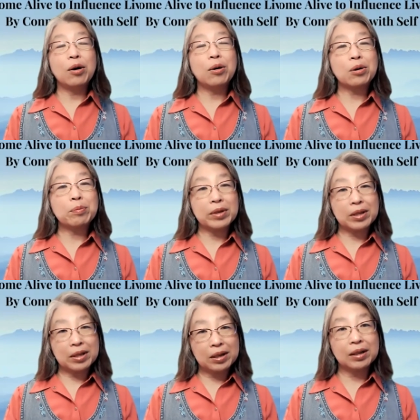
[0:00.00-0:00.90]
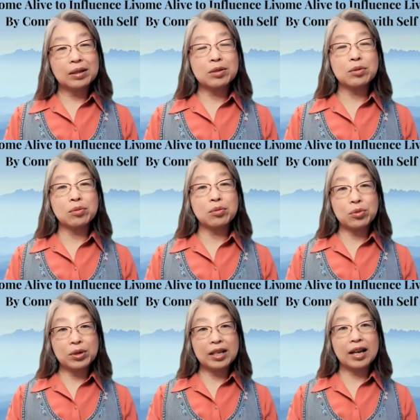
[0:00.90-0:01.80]
or because
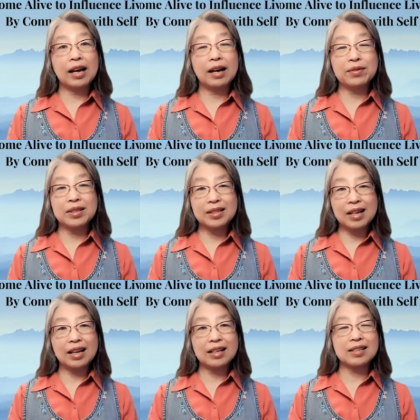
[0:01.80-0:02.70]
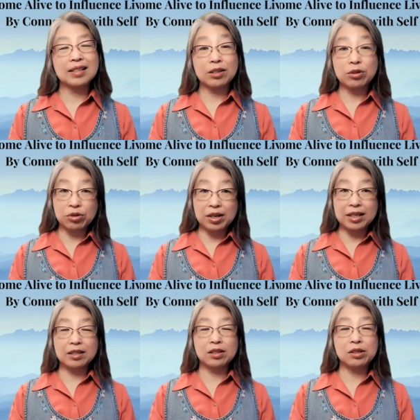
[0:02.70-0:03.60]
we have this toxic
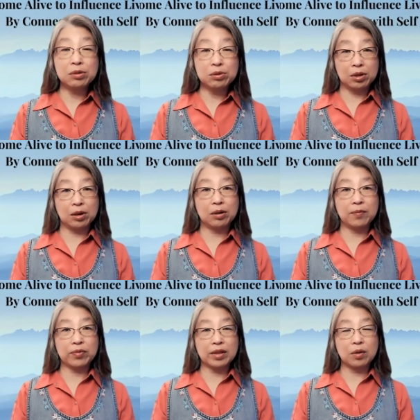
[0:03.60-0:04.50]
stress too long